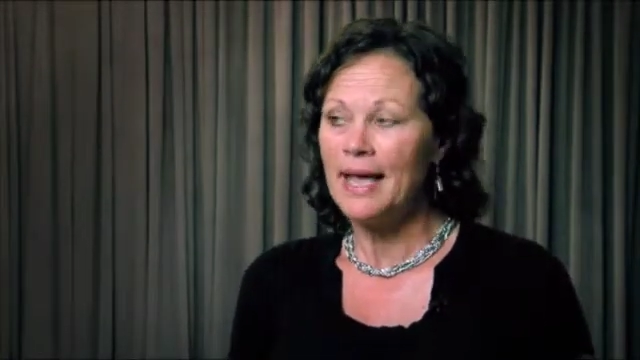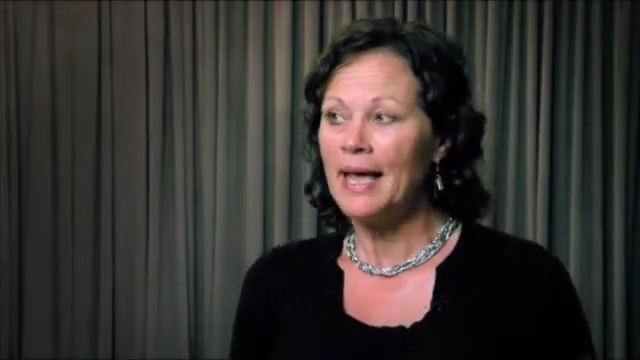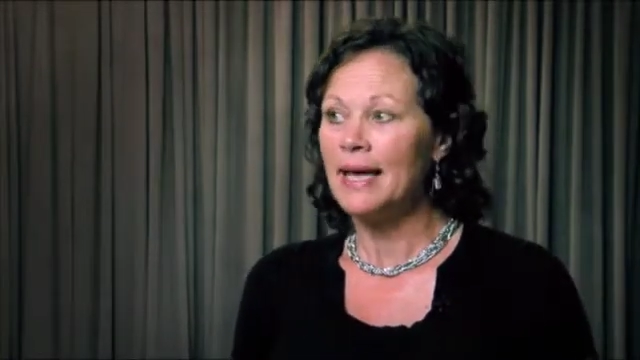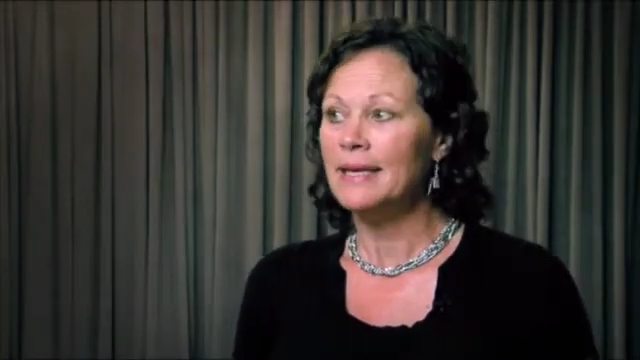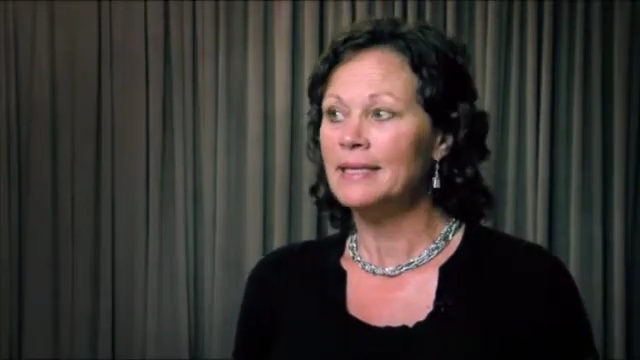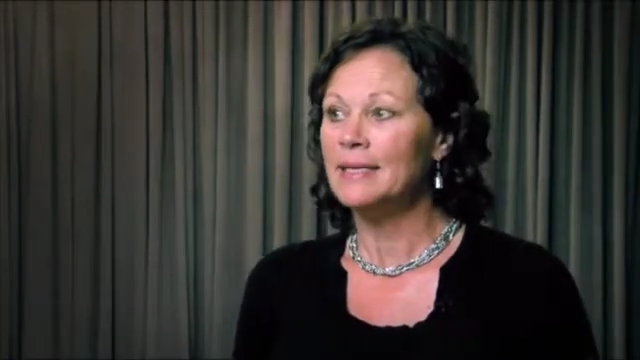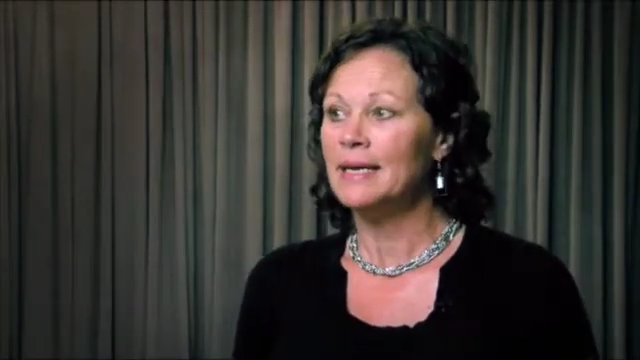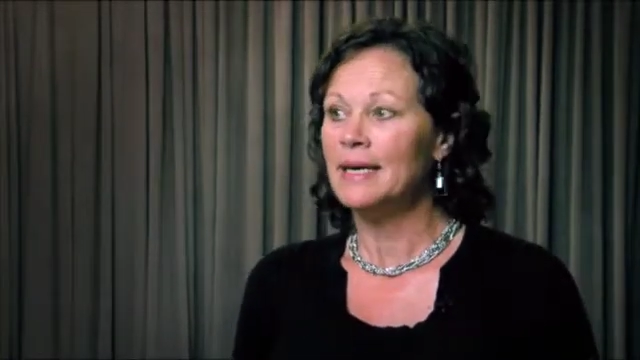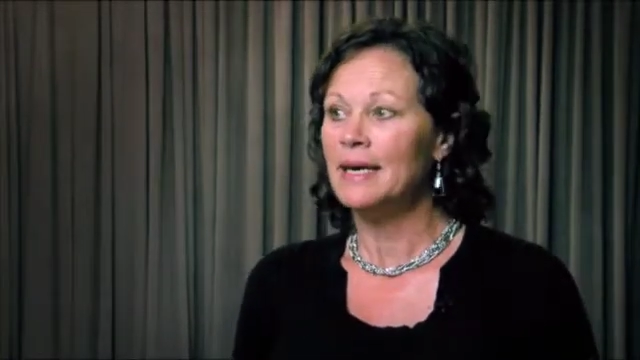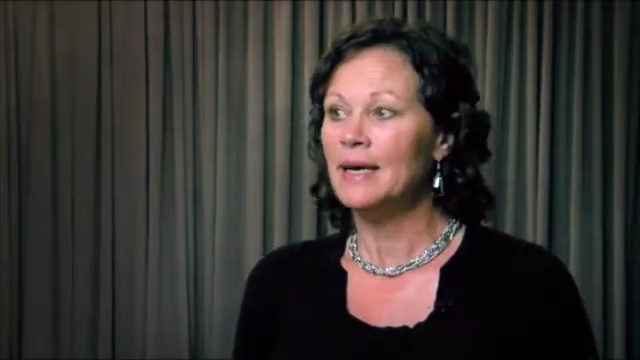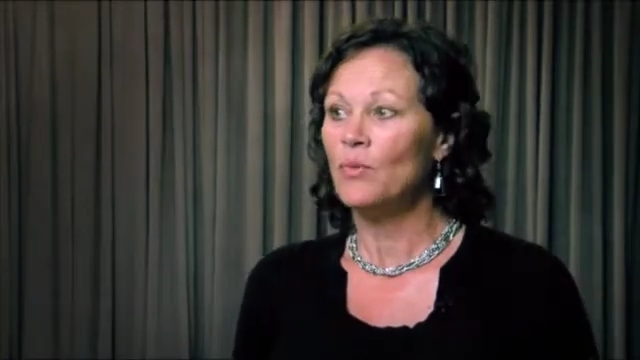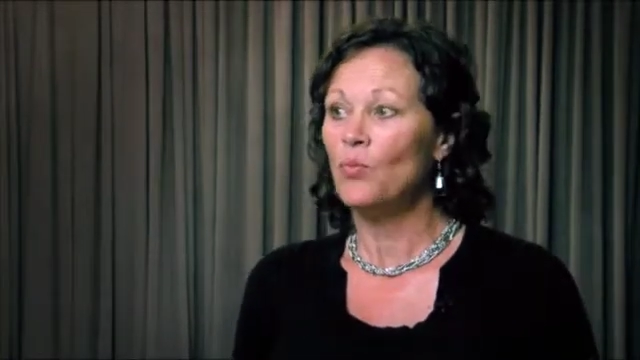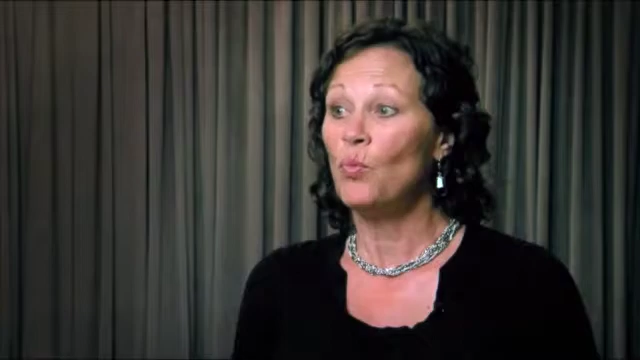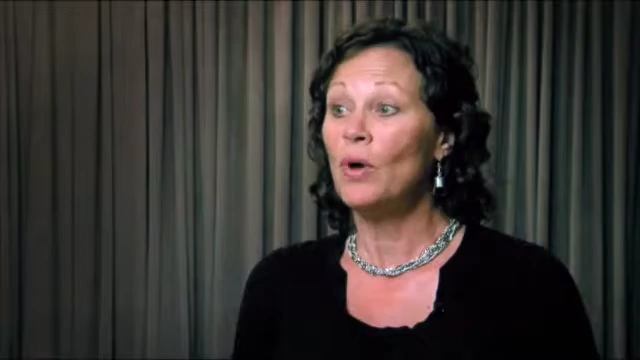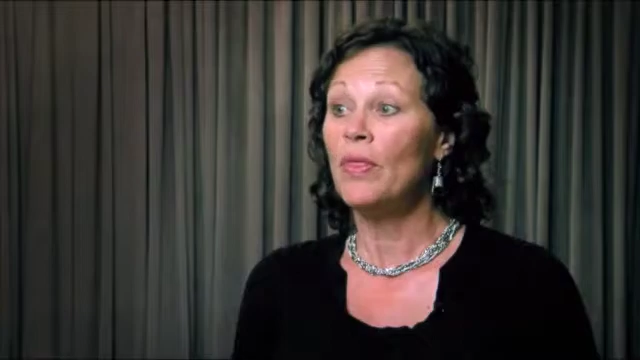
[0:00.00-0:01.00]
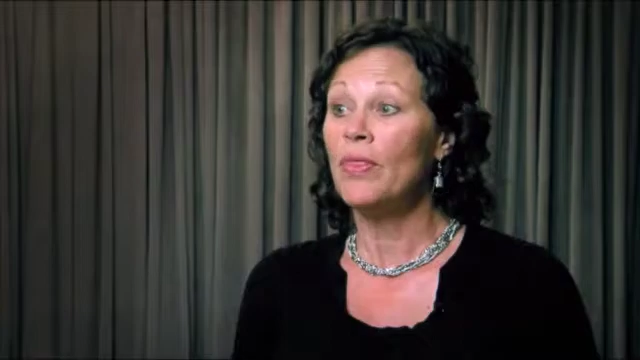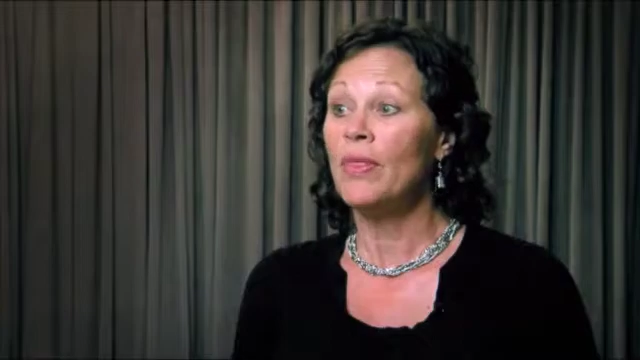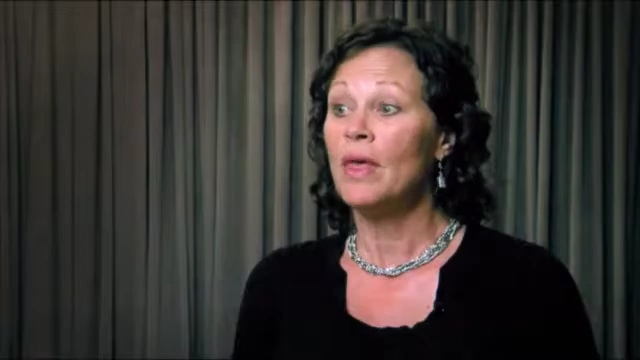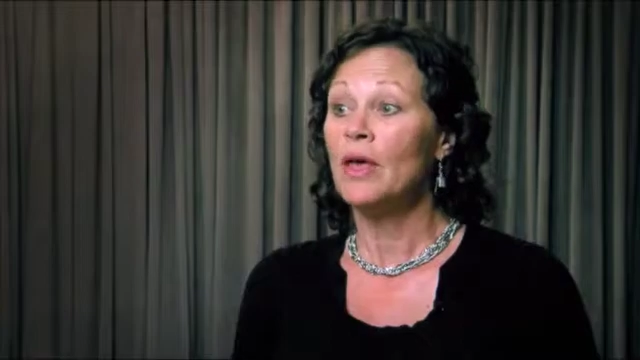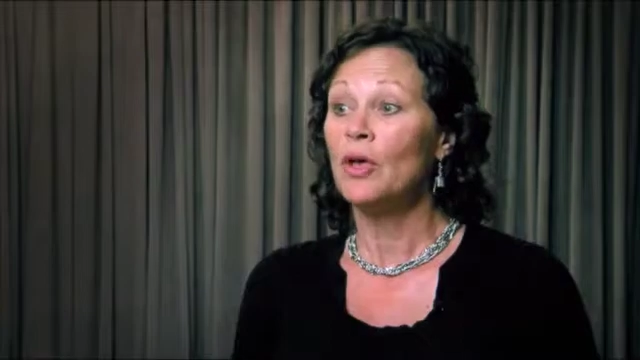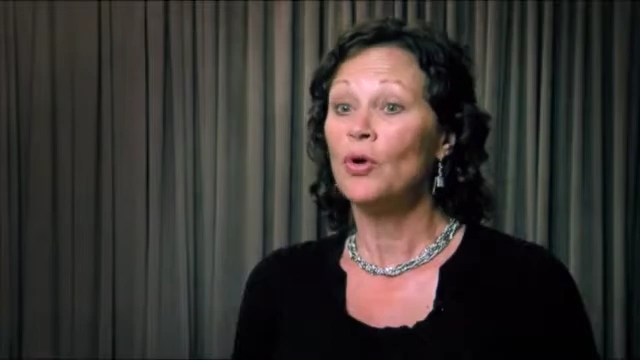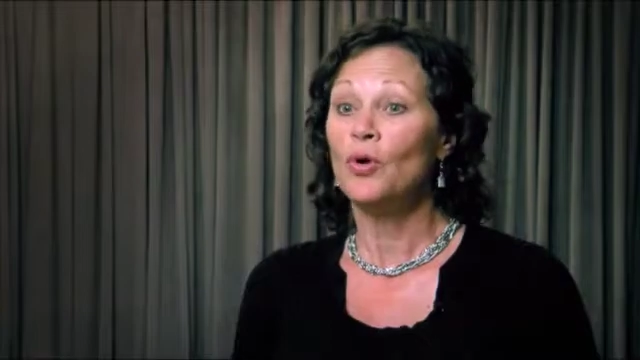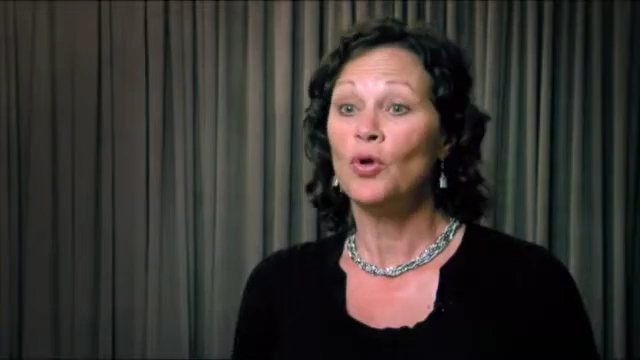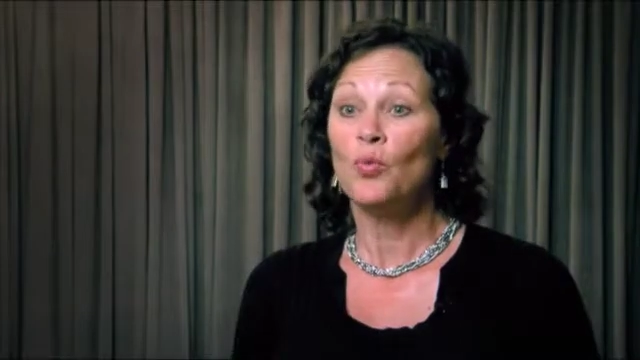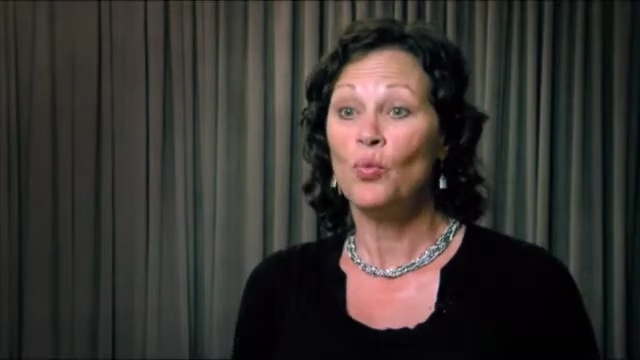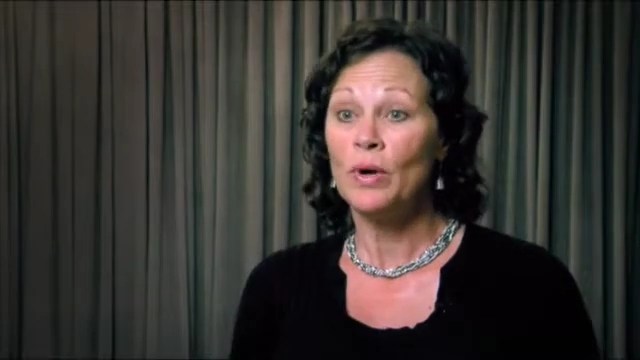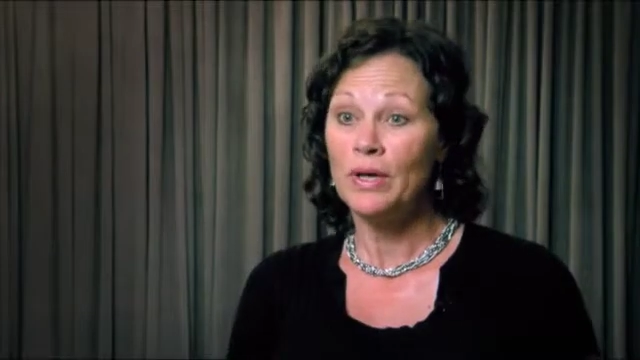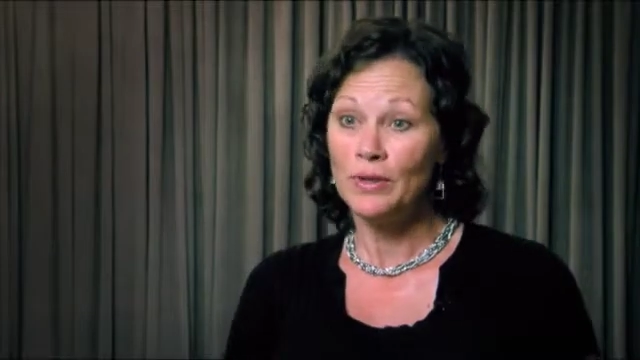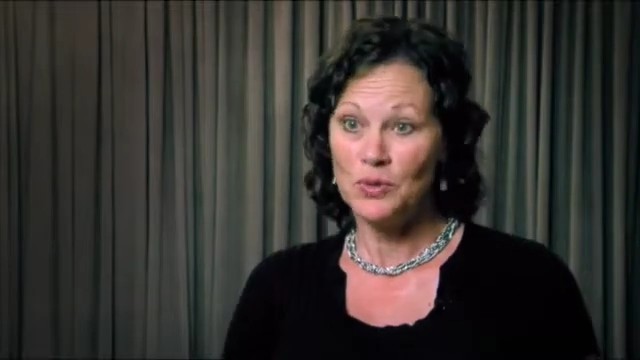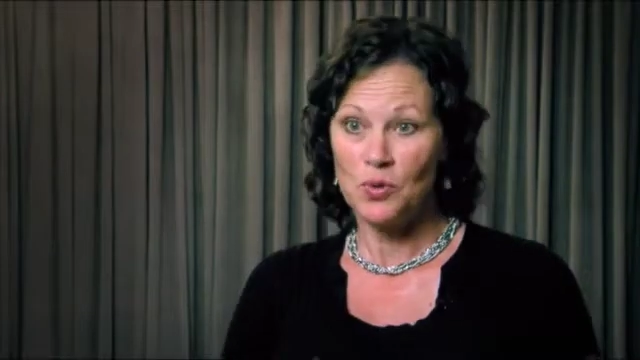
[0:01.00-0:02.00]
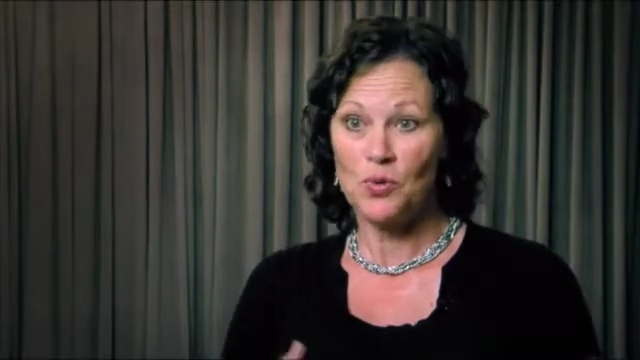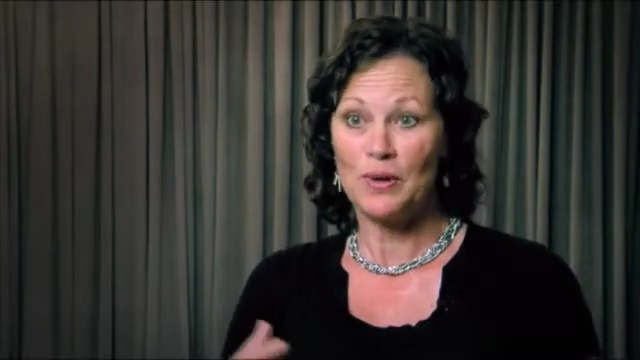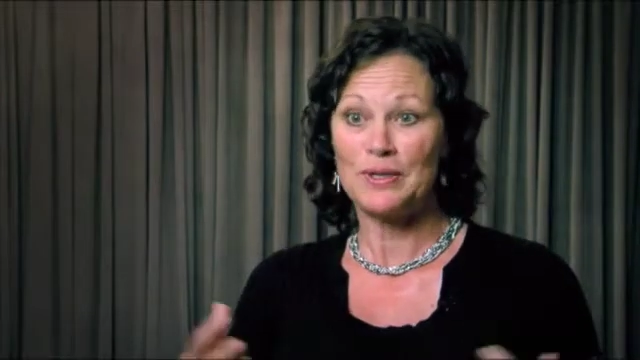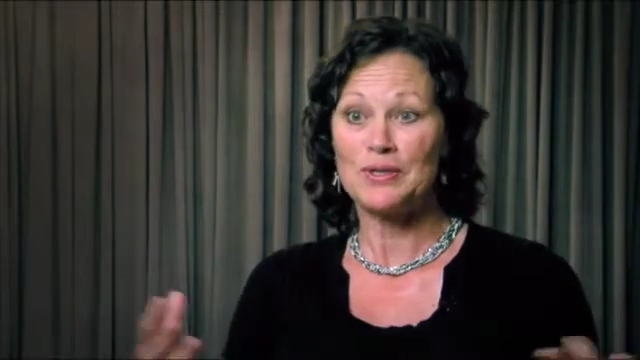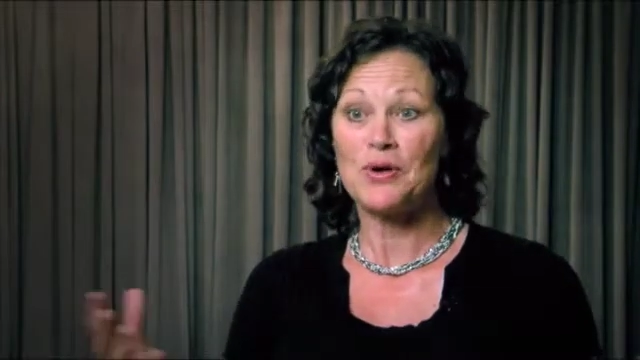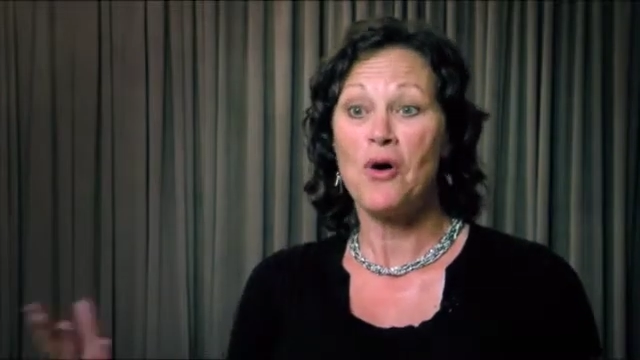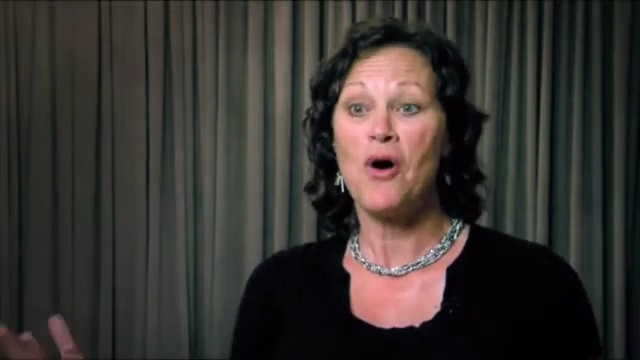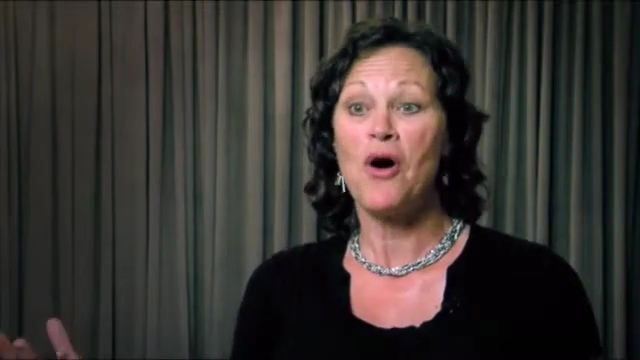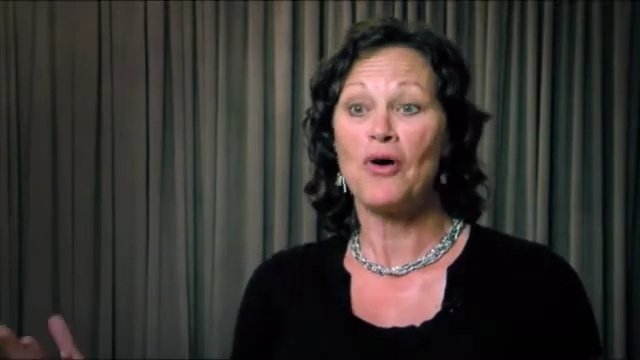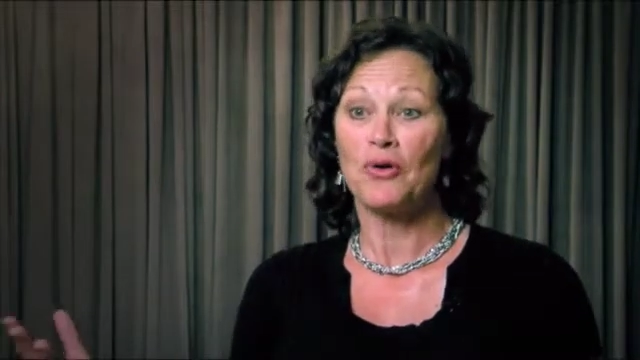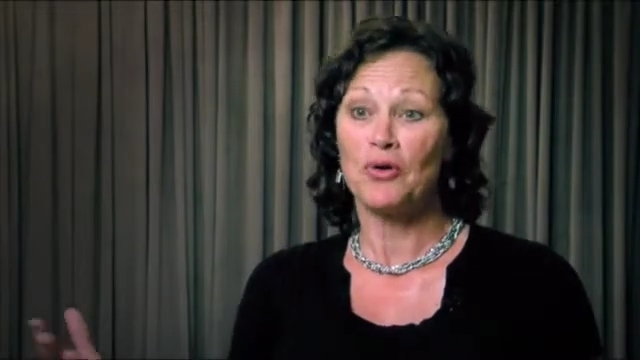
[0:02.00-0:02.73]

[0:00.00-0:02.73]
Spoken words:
and with goodwill towards all,